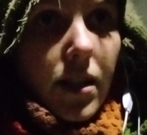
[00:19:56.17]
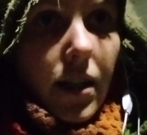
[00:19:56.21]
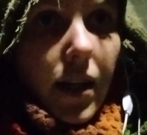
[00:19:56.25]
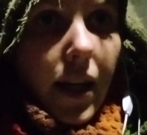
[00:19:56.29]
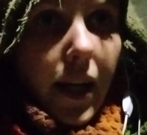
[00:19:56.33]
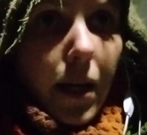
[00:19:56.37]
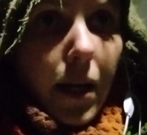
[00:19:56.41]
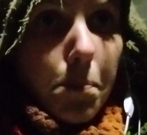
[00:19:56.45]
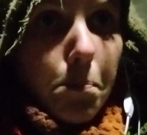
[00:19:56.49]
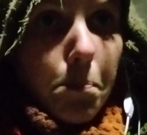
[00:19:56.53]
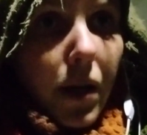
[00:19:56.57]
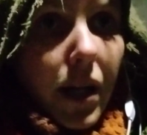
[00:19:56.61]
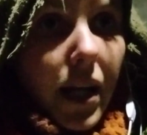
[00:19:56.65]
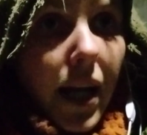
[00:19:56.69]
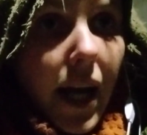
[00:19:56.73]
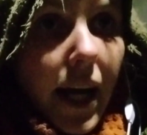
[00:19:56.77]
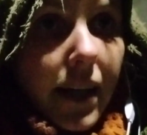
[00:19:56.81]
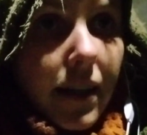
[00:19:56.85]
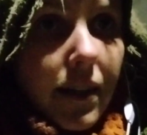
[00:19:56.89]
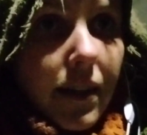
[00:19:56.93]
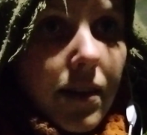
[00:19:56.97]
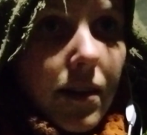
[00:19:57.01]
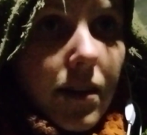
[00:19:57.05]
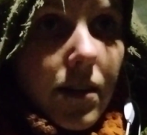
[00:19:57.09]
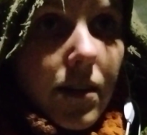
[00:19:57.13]
Like
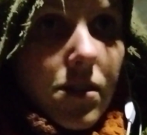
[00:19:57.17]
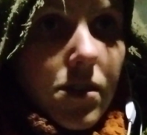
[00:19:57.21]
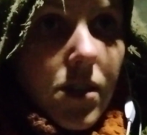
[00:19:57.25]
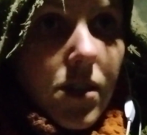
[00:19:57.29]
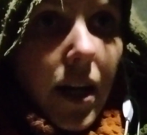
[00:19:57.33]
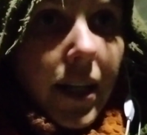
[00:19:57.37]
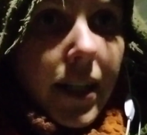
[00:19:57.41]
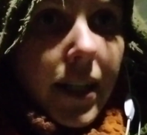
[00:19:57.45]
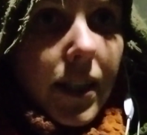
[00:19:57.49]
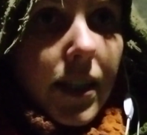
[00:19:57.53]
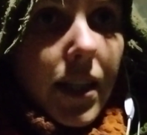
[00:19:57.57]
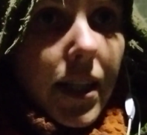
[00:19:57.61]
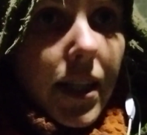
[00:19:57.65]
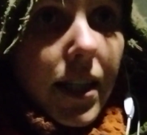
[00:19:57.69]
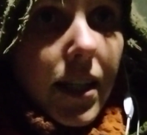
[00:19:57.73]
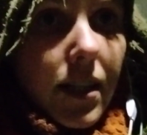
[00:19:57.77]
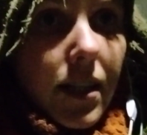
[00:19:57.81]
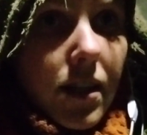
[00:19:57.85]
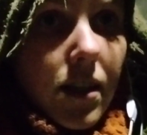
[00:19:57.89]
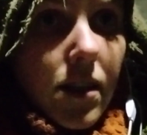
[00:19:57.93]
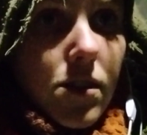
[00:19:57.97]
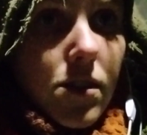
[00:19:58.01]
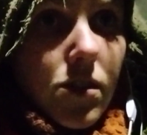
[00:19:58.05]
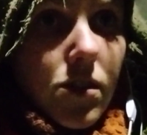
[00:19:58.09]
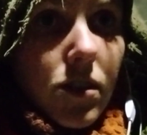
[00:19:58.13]
plans,
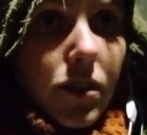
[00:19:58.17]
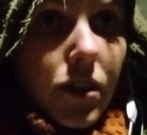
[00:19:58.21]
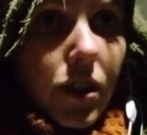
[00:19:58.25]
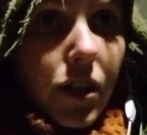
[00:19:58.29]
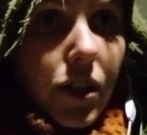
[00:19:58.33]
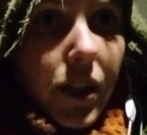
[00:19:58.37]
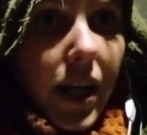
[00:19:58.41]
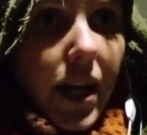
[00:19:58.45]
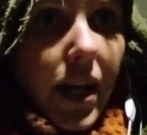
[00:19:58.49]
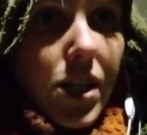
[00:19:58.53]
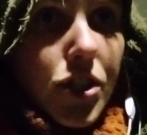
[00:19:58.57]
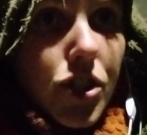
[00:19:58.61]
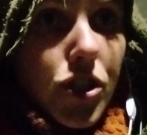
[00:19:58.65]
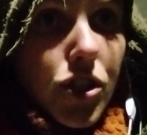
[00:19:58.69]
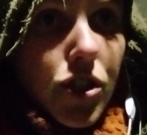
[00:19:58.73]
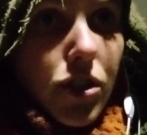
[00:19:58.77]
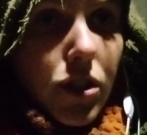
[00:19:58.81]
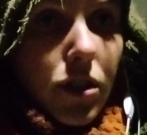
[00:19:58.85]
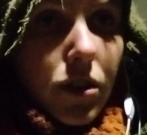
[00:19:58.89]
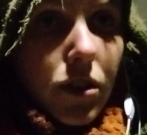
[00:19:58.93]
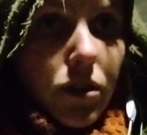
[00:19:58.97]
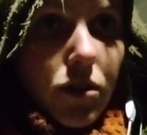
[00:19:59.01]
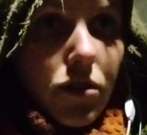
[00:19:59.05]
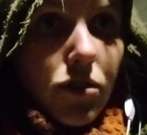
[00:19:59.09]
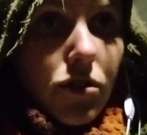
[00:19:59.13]
ideas and
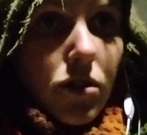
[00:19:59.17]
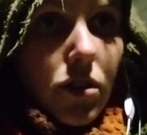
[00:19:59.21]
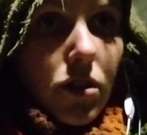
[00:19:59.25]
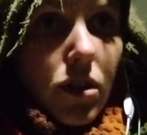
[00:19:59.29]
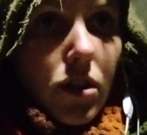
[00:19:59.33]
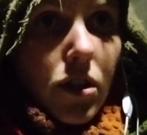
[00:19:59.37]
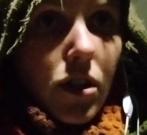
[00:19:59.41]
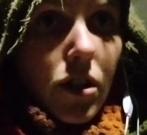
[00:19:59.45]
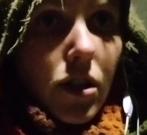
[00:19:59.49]
creations.